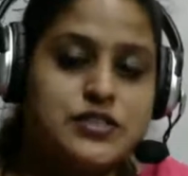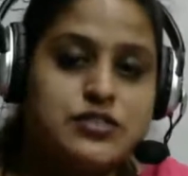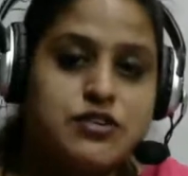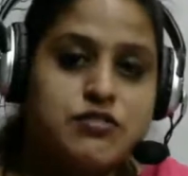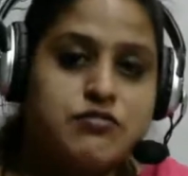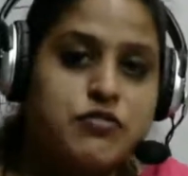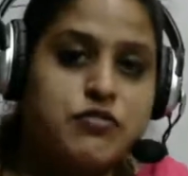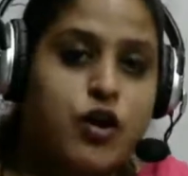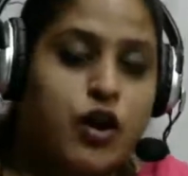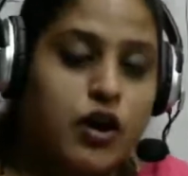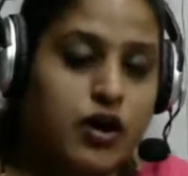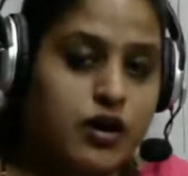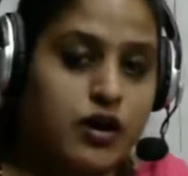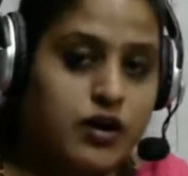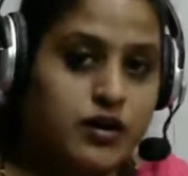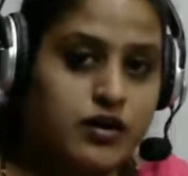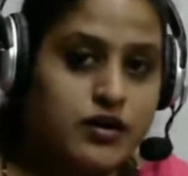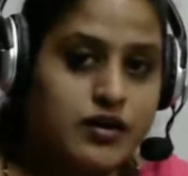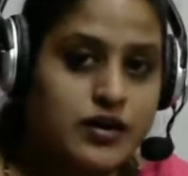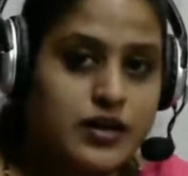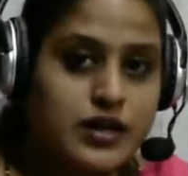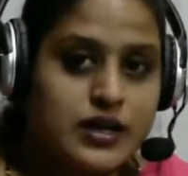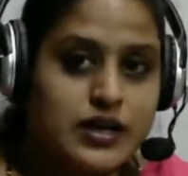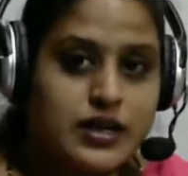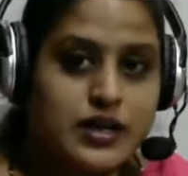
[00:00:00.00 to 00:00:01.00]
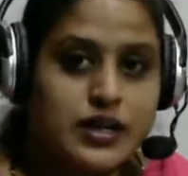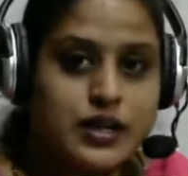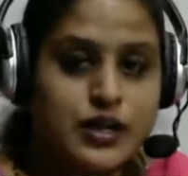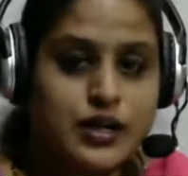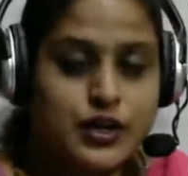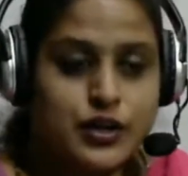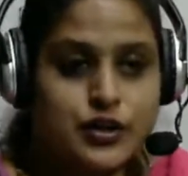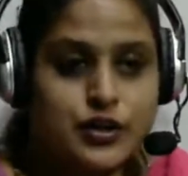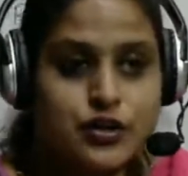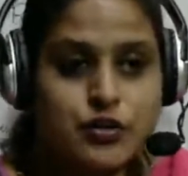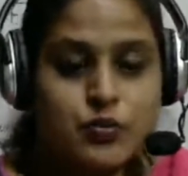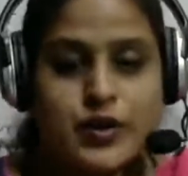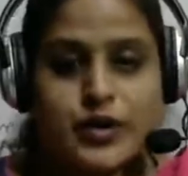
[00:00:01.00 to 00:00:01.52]
of fog.
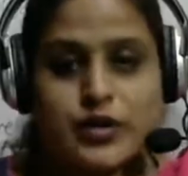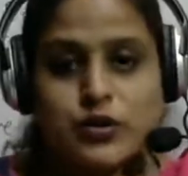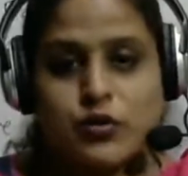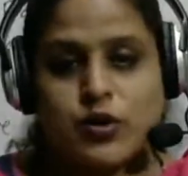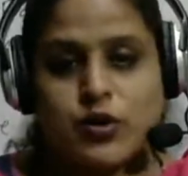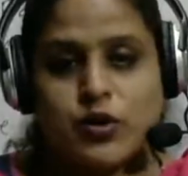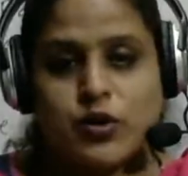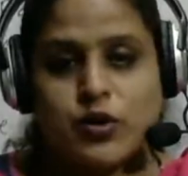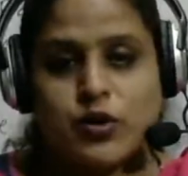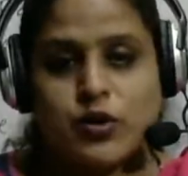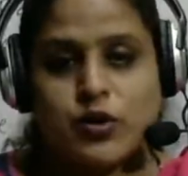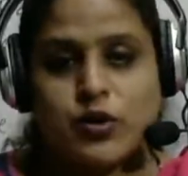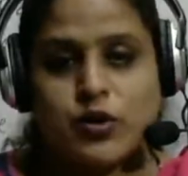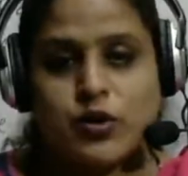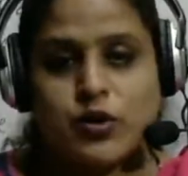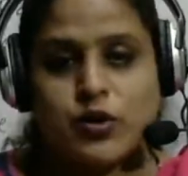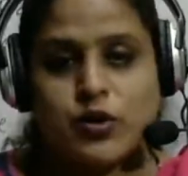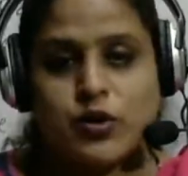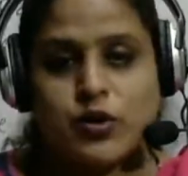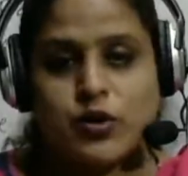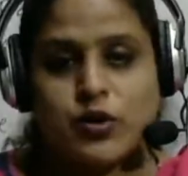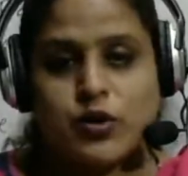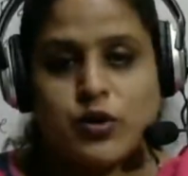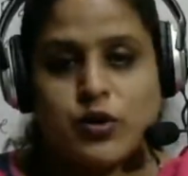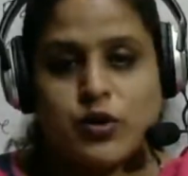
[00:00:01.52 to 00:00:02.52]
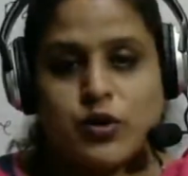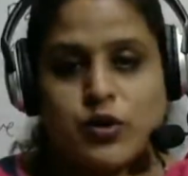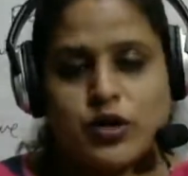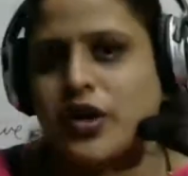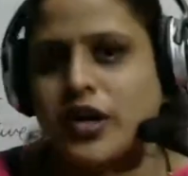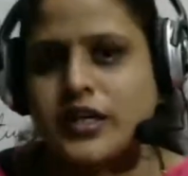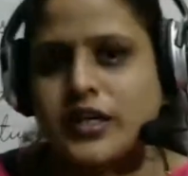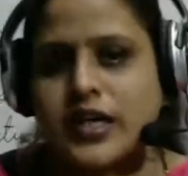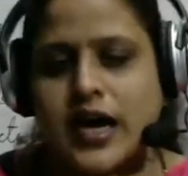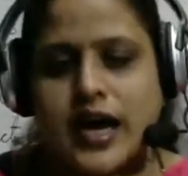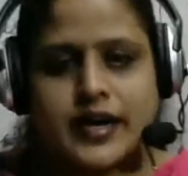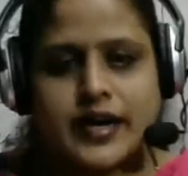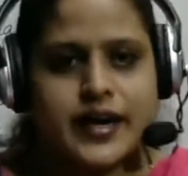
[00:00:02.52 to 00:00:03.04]
When you are so close to
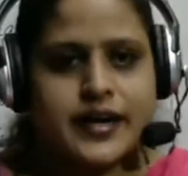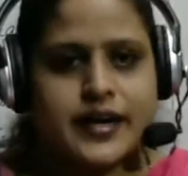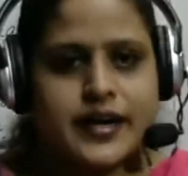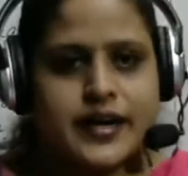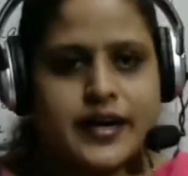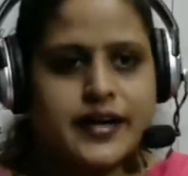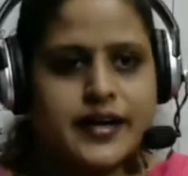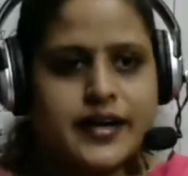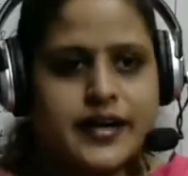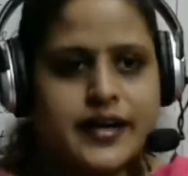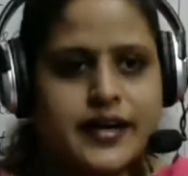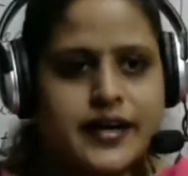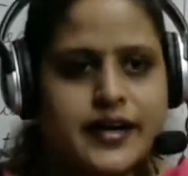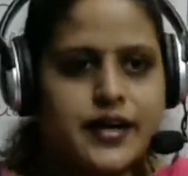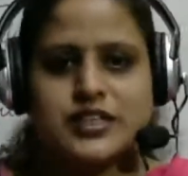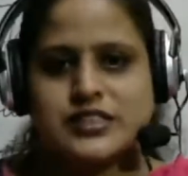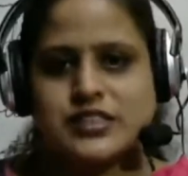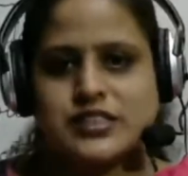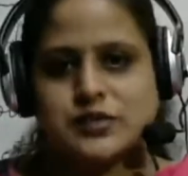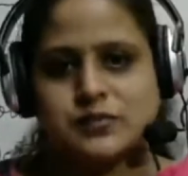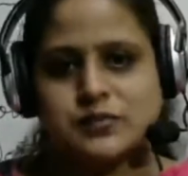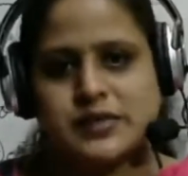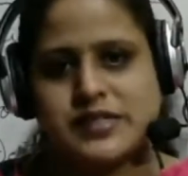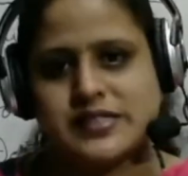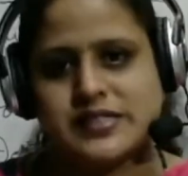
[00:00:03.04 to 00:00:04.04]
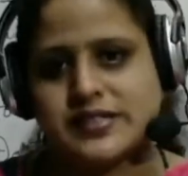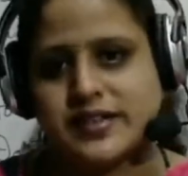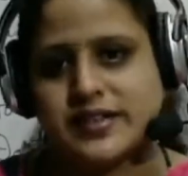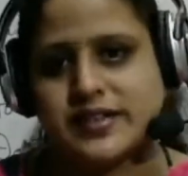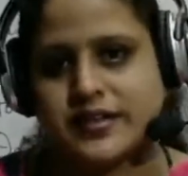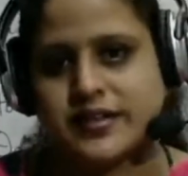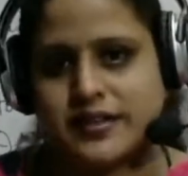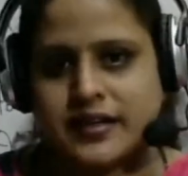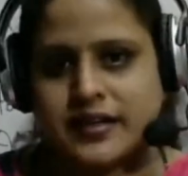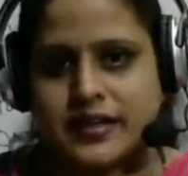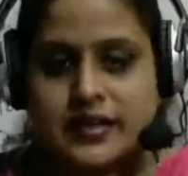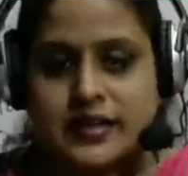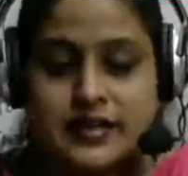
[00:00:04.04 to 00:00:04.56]
your target and you just miss it,